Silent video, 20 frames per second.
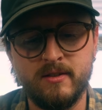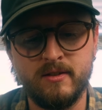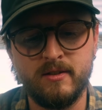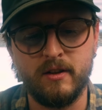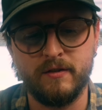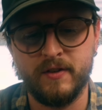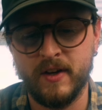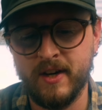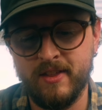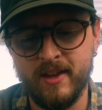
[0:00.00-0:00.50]

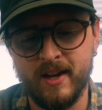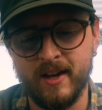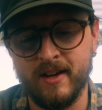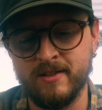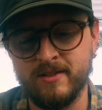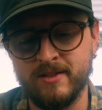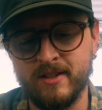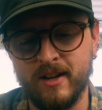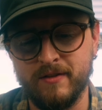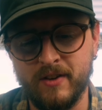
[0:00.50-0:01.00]
the funny thing
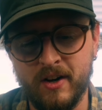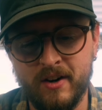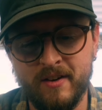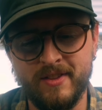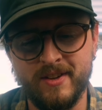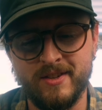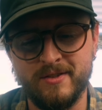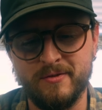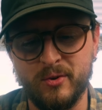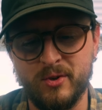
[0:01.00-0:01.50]
is I've gotten
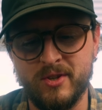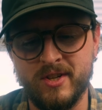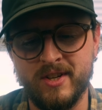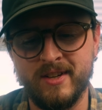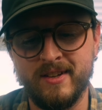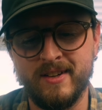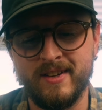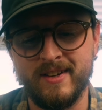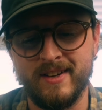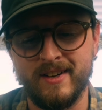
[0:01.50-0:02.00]
this
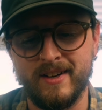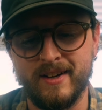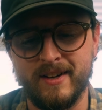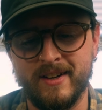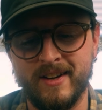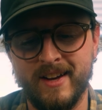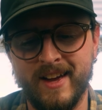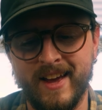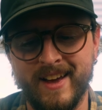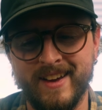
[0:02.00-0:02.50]
Fuji
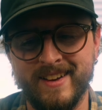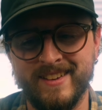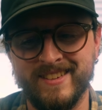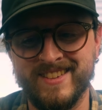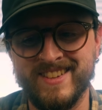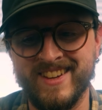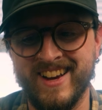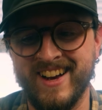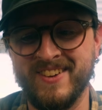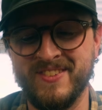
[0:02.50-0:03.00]

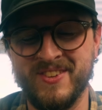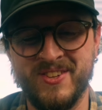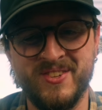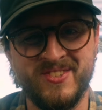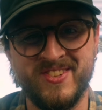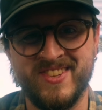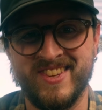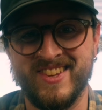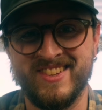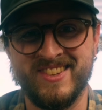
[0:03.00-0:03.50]
and I
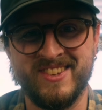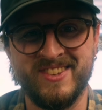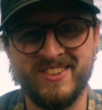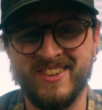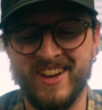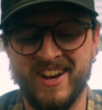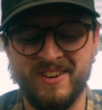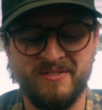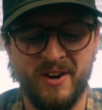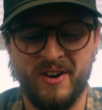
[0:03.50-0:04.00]

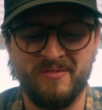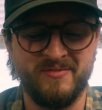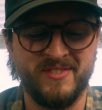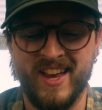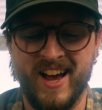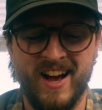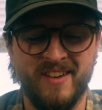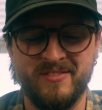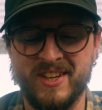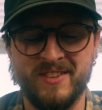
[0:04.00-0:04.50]

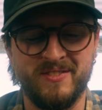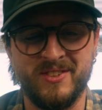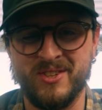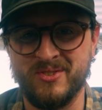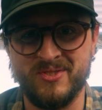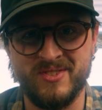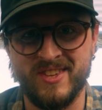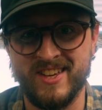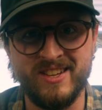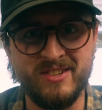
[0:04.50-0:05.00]
haven't even
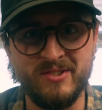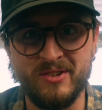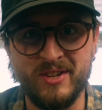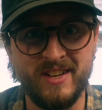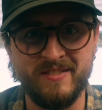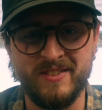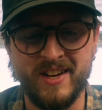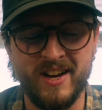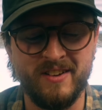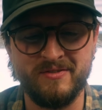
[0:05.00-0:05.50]
used the
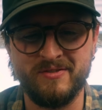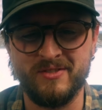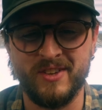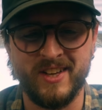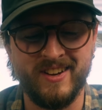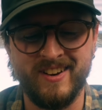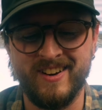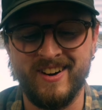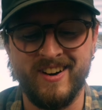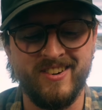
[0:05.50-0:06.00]
EVF
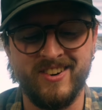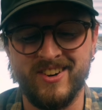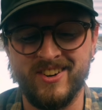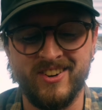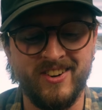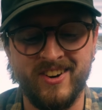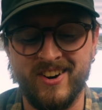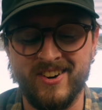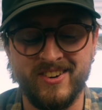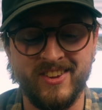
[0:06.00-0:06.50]
like
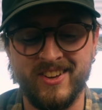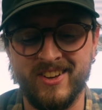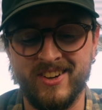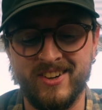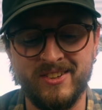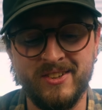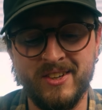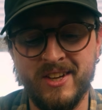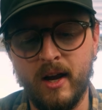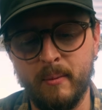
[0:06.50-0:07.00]
hardly at
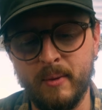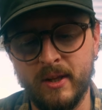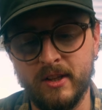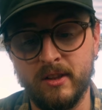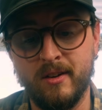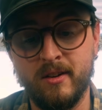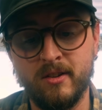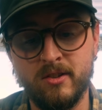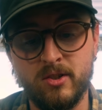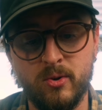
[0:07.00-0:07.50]
all. I mean,
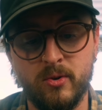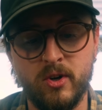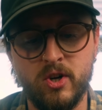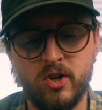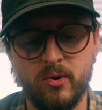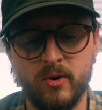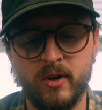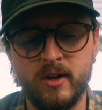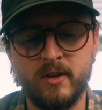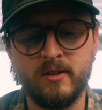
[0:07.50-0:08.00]
long story
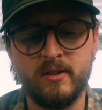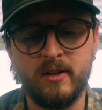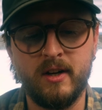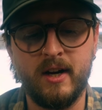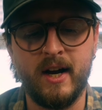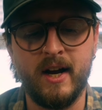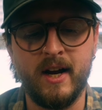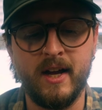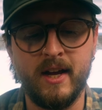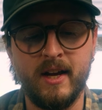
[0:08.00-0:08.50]
short,
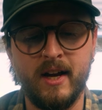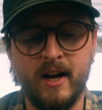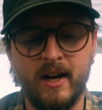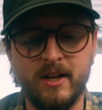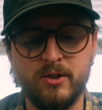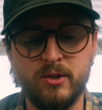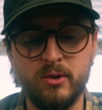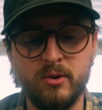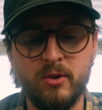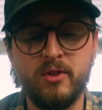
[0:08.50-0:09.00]

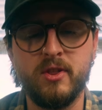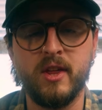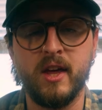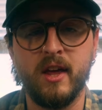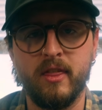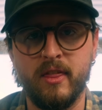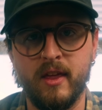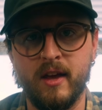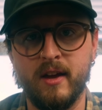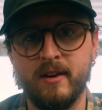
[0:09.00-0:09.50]
I do
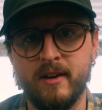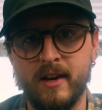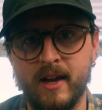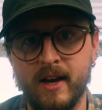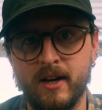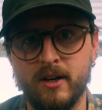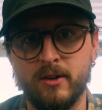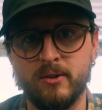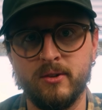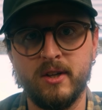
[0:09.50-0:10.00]
think that
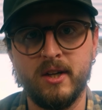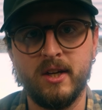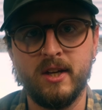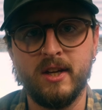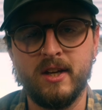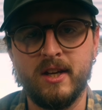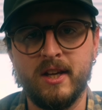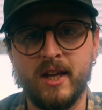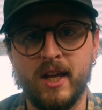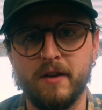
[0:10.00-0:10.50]
now,
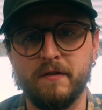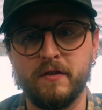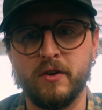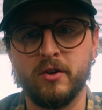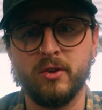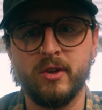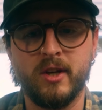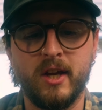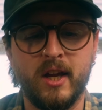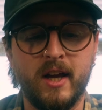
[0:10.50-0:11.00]
if
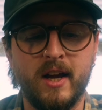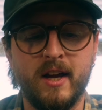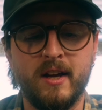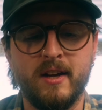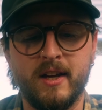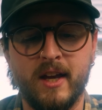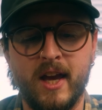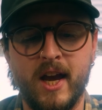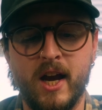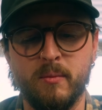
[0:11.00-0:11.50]
you're looking
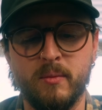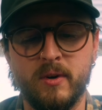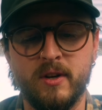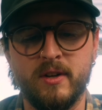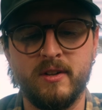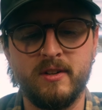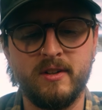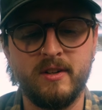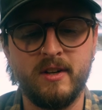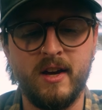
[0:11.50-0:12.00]
at a
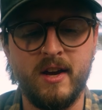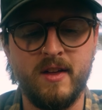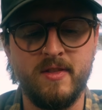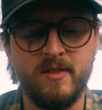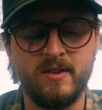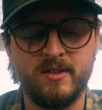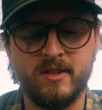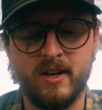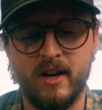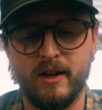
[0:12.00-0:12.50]
camera in
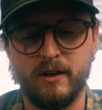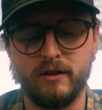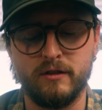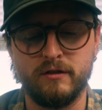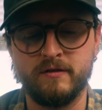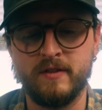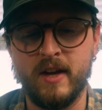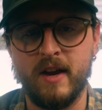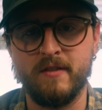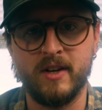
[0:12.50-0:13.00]
this kind
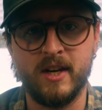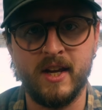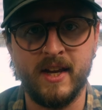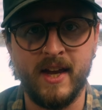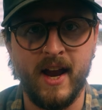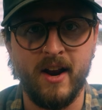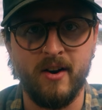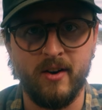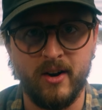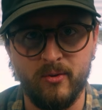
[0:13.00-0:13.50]
of everyday
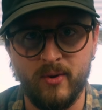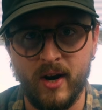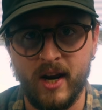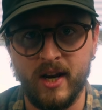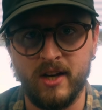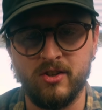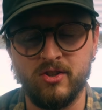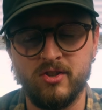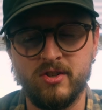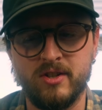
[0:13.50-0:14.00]
carry
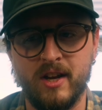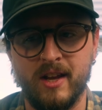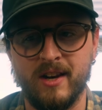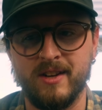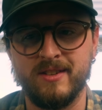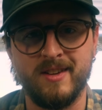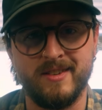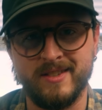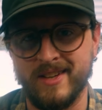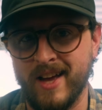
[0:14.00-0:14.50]
range and
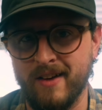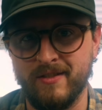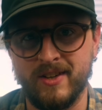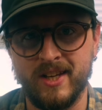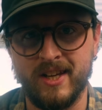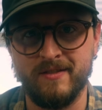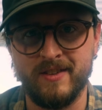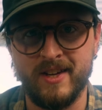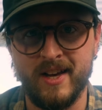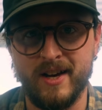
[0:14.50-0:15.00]
it doesn't have
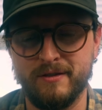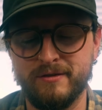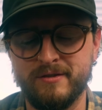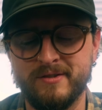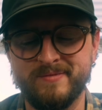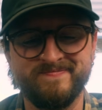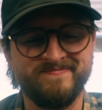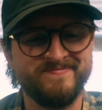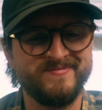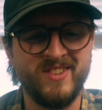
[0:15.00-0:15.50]
an
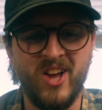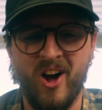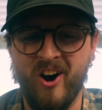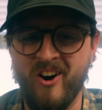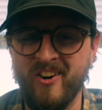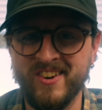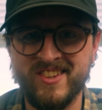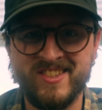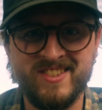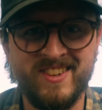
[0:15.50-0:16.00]
EVF,
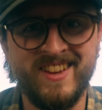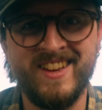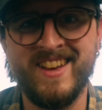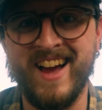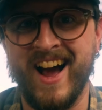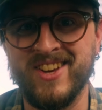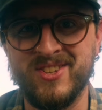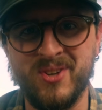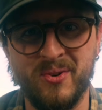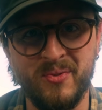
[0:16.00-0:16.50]
honestly,
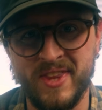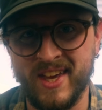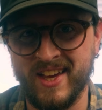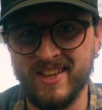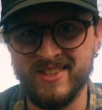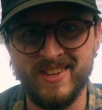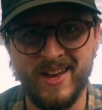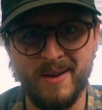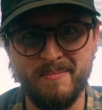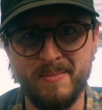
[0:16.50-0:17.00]
I don't think
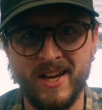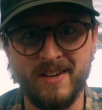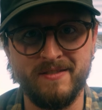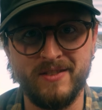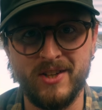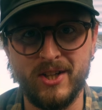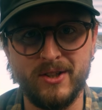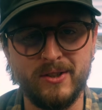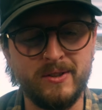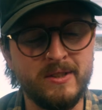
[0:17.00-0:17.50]
it's that big of
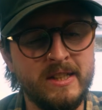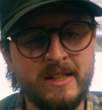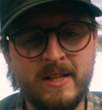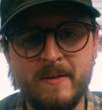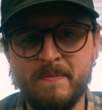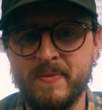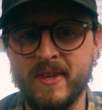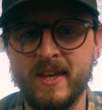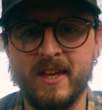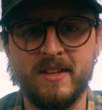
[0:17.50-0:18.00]
a deal.
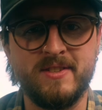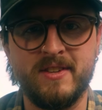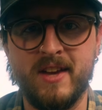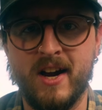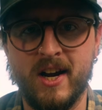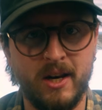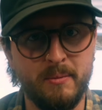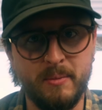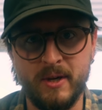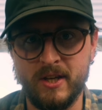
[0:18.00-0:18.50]
It's
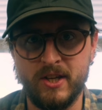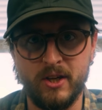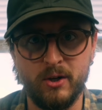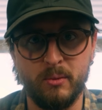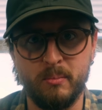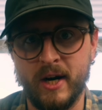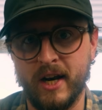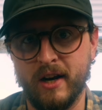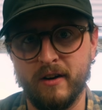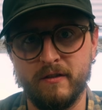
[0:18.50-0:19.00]
not gonna be a deal
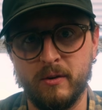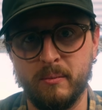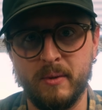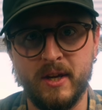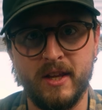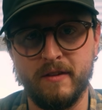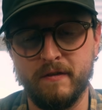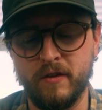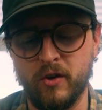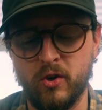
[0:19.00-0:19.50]
breaker for
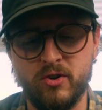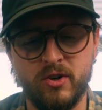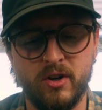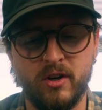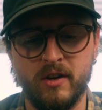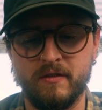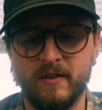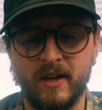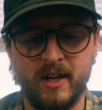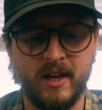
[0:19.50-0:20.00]
me in the
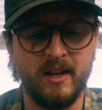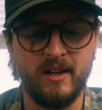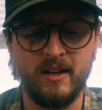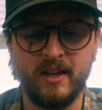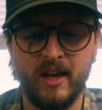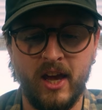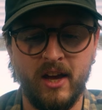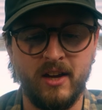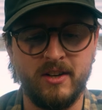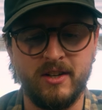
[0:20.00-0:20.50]
future if I
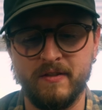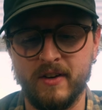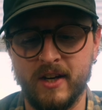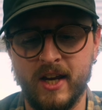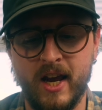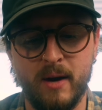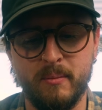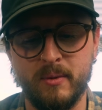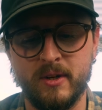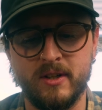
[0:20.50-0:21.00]
get a different
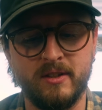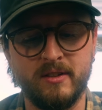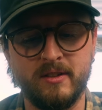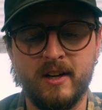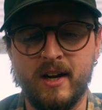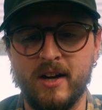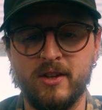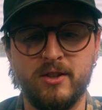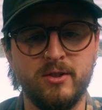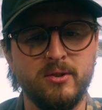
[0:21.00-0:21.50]
camera.
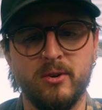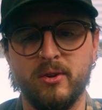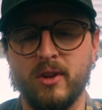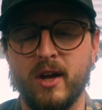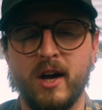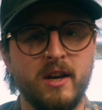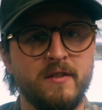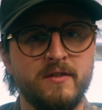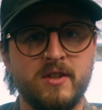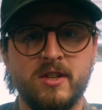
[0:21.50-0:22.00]
I do a
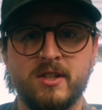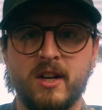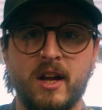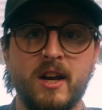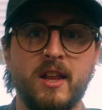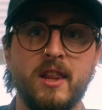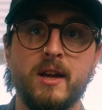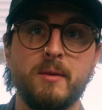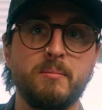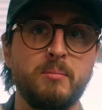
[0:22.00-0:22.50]
lot of just
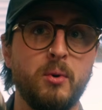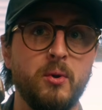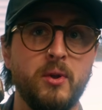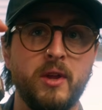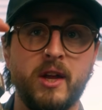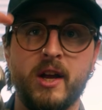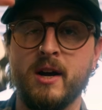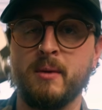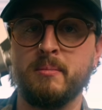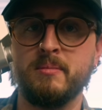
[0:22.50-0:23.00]
kind of like
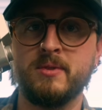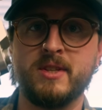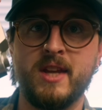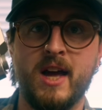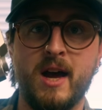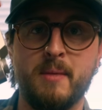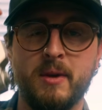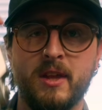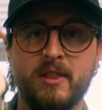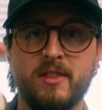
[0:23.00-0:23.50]
pulling up,
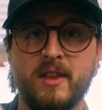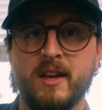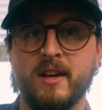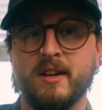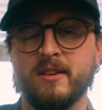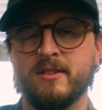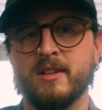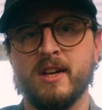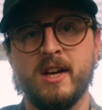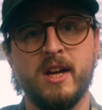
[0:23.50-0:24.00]
snapping
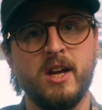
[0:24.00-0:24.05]
things,